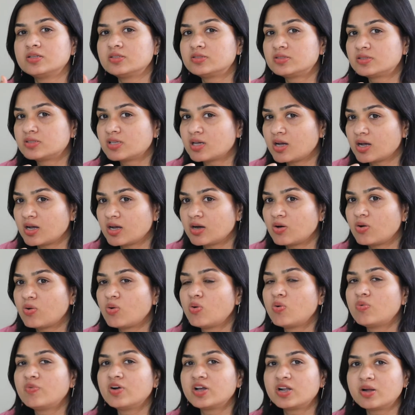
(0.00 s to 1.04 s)
So
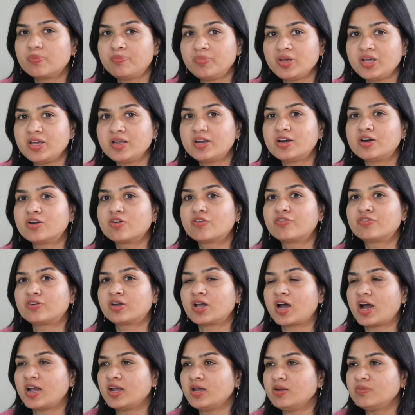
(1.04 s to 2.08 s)
over a period of
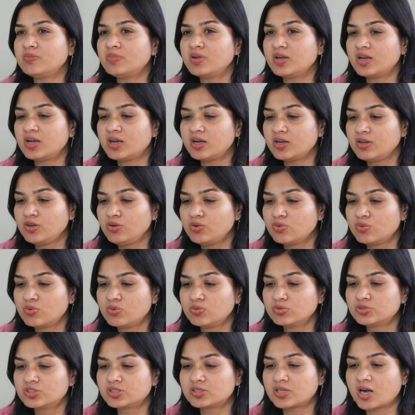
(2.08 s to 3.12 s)
time,
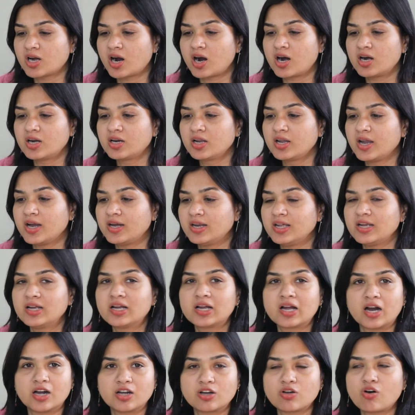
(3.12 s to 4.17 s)
you start getting
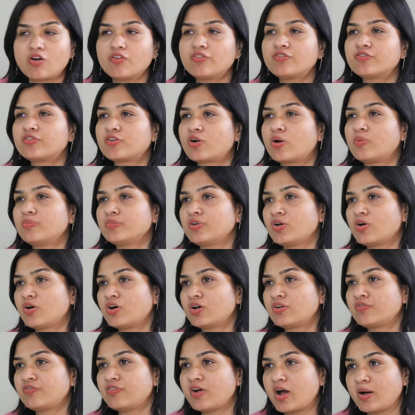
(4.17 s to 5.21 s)
cut off from
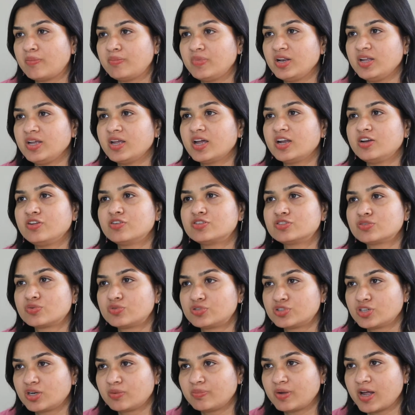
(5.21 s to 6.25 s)
your family and your
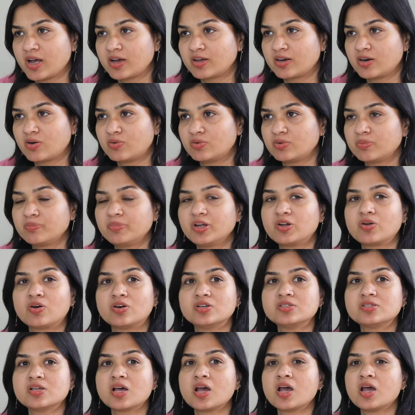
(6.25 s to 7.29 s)
social background,
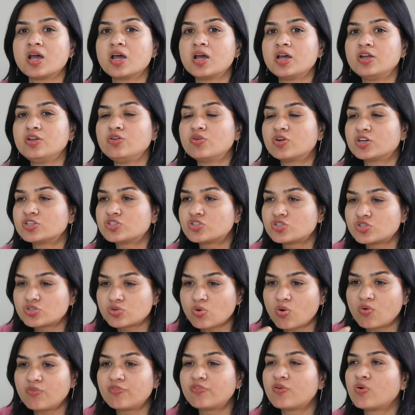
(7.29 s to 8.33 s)
because you are
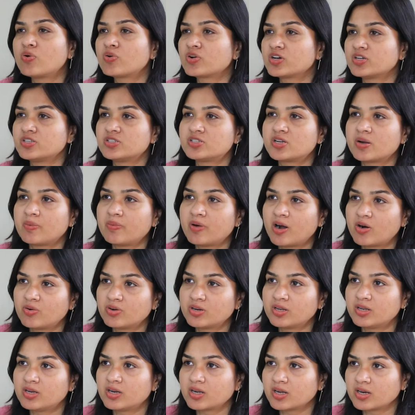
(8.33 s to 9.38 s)
so focused
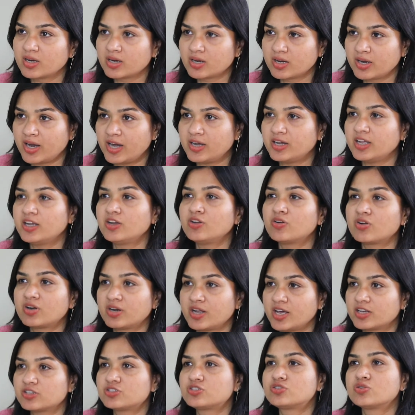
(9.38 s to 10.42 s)
about getting your
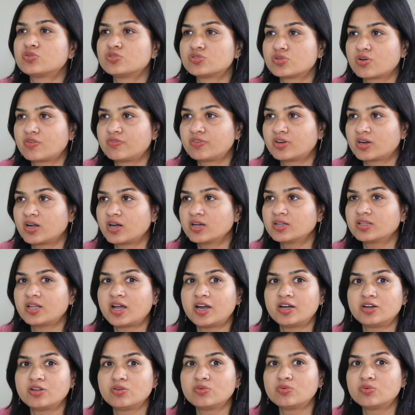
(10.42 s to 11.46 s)
next dose of drug
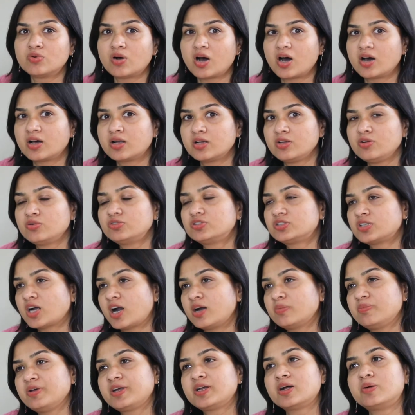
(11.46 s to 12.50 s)
that you
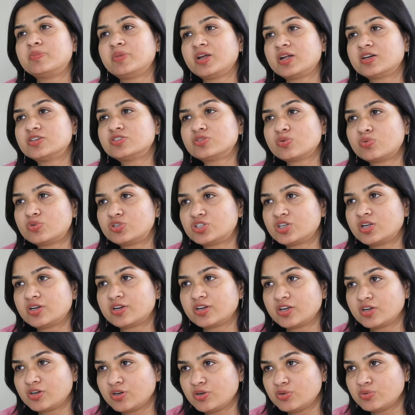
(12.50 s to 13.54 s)
start becoming a social
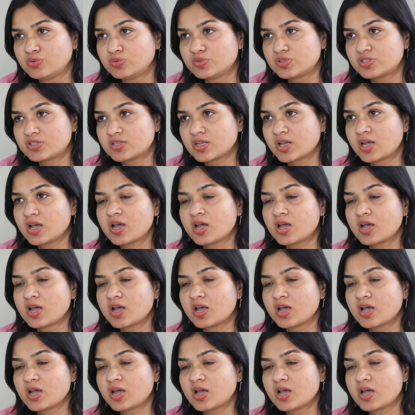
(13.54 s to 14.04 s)
recluse.